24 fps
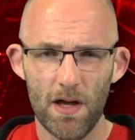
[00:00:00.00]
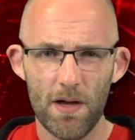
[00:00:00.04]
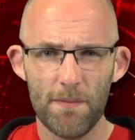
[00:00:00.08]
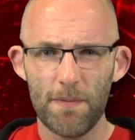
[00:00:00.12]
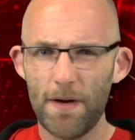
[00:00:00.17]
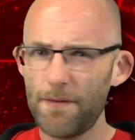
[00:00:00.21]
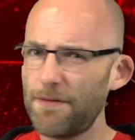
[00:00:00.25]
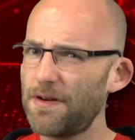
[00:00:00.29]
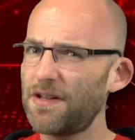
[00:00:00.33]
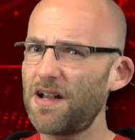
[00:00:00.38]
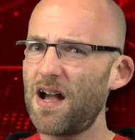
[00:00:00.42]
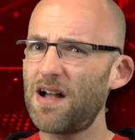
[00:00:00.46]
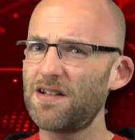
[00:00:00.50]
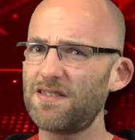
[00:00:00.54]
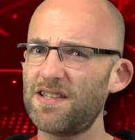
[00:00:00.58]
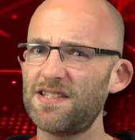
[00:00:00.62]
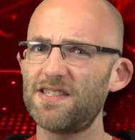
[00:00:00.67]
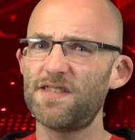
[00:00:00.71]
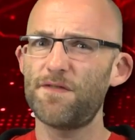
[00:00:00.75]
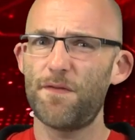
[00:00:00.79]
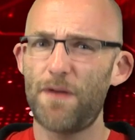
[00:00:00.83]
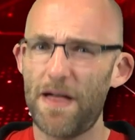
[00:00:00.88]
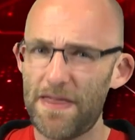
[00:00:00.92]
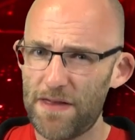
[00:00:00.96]
But
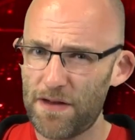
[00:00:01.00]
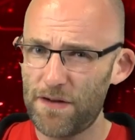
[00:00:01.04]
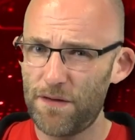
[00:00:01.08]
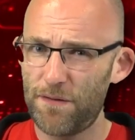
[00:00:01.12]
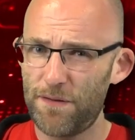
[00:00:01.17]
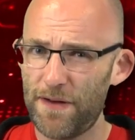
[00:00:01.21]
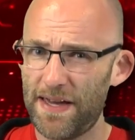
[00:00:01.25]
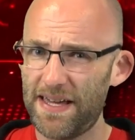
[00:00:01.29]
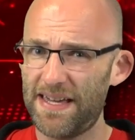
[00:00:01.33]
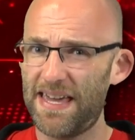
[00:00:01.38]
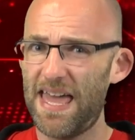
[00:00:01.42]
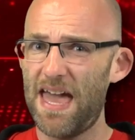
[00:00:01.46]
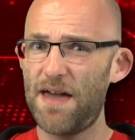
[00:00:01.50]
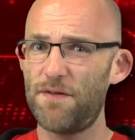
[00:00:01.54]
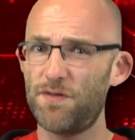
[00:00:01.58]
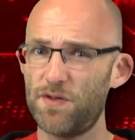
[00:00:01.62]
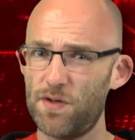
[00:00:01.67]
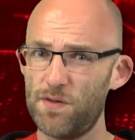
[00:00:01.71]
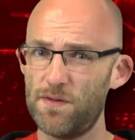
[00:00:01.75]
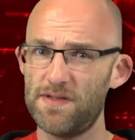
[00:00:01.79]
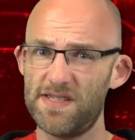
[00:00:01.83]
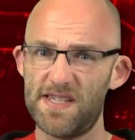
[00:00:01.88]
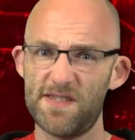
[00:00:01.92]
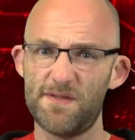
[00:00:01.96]
regardless of whether you think Kevin
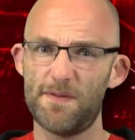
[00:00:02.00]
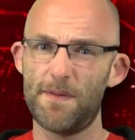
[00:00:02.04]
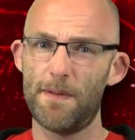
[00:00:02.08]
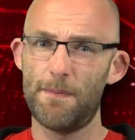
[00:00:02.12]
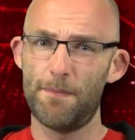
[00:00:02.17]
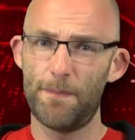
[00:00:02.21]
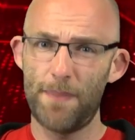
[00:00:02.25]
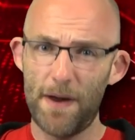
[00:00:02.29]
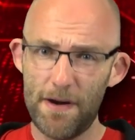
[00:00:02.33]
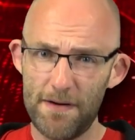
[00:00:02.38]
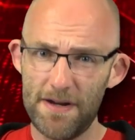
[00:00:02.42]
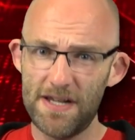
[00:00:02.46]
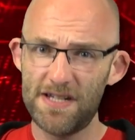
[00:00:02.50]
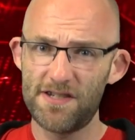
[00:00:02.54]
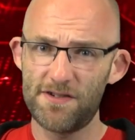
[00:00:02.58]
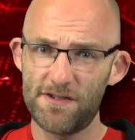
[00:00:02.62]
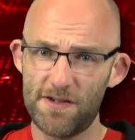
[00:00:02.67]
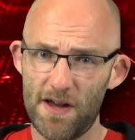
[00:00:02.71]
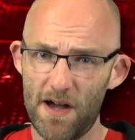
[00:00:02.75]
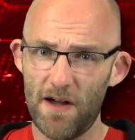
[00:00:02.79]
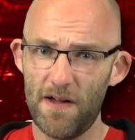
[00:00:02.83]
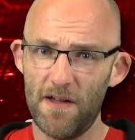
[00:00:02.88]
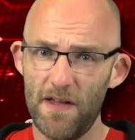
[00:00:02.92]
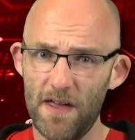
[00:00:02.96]
Owens has been buried or
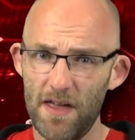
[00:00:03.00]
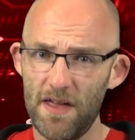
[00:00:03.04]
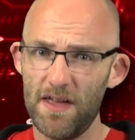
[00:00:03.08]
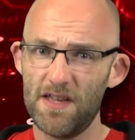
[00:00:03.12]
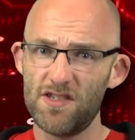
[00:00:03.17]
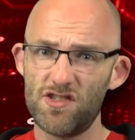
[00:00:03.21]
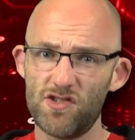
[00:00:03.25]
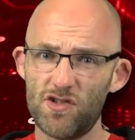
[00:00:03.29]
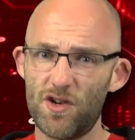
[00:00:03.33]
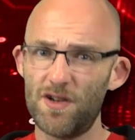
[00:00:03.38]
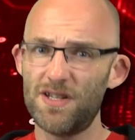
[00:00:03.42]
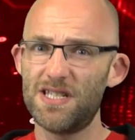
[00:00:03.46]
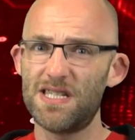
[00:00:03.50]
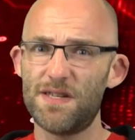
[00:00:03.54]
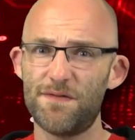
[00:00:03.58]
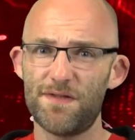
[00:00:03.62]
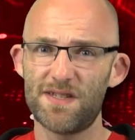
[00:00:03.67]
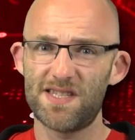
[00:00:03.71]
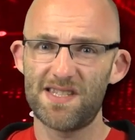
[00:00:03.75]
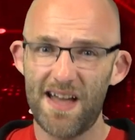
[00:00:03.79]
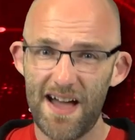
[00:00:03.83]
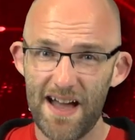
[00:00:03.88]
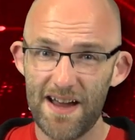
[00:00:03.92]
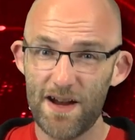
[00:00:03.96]
not, his choice of
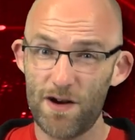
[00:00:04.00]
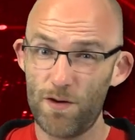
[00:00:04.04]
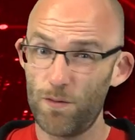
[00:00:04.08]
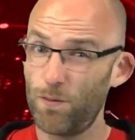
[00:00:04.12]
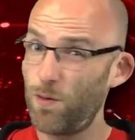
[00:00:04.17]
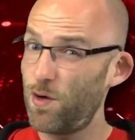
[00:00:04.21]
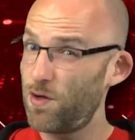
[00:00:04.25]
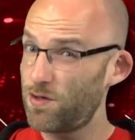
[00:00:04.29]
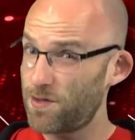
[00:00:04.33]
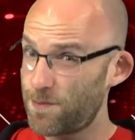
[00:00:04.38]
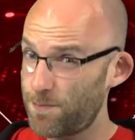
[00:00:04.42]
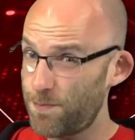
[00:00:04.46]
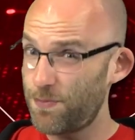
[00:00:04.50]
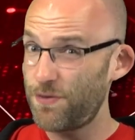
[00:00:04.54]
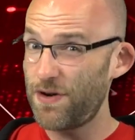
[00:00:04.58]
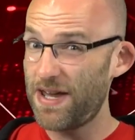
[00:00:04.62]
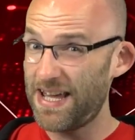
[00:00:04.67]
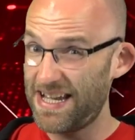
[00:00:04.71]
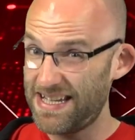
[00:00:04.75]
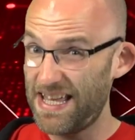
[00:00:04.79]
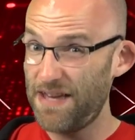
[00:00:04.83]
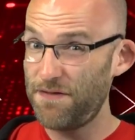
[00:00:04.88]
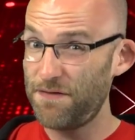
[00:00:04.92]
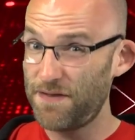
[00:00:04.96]
attire was
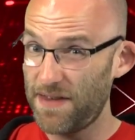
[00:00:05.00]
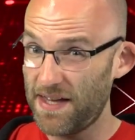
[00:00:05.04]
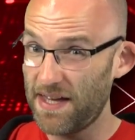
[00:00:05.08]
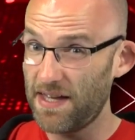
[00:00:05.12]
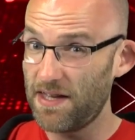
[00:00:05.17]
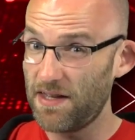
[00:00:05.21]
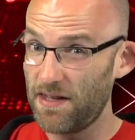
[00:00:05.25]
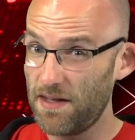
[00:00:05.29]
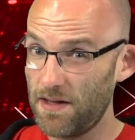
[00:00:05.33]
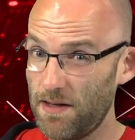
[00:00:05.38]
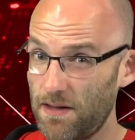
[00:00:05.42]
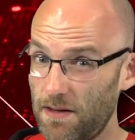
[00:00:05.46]
pretty nifty.